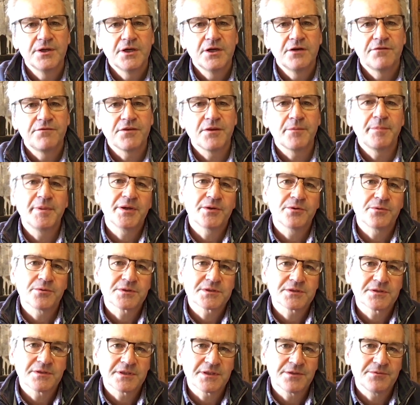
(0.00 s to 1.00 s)
the build,
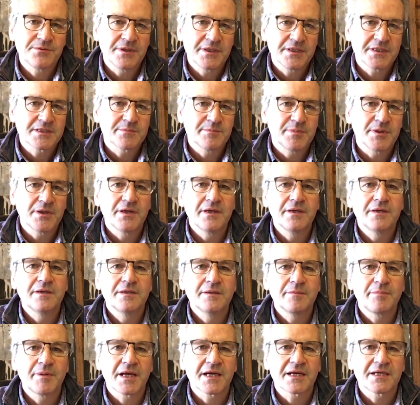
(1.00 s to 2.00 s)
so I don't need to buy a
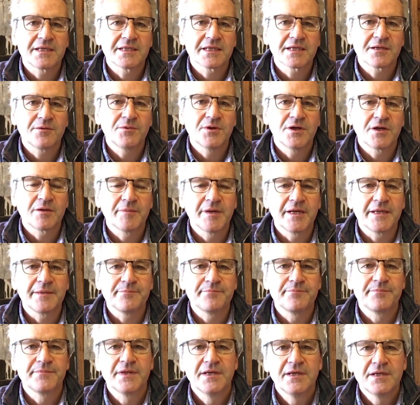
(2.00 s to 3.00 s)
Black & Decker workmate.
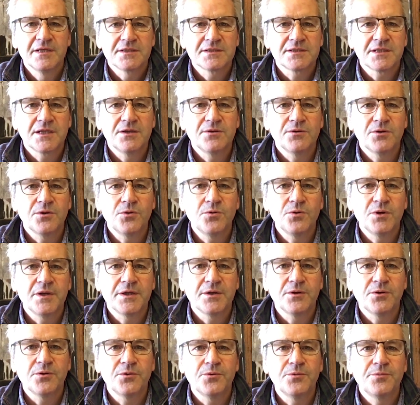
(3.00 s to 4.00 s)
So all in
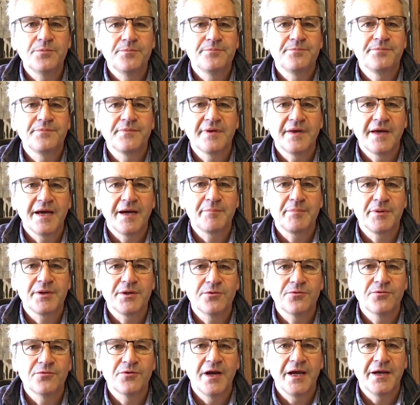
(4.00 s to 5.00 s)
all, happy
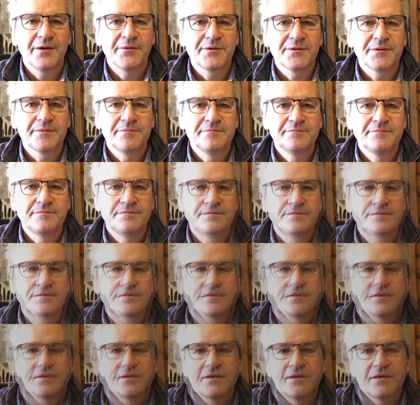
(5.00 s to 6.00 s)
all round.
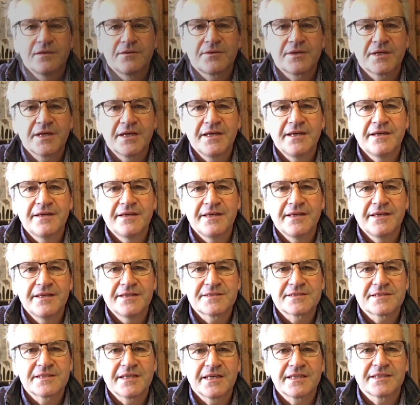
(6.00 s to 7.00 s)
Okay,
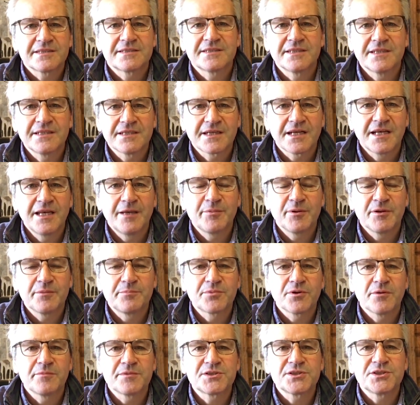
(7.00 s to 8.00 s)
here's that clip I
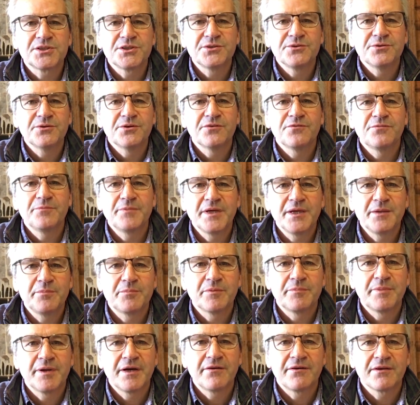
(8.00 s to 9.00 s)
promised you of me
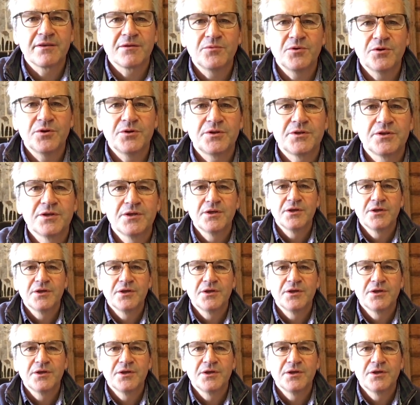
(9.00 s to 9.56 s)
preparing the wood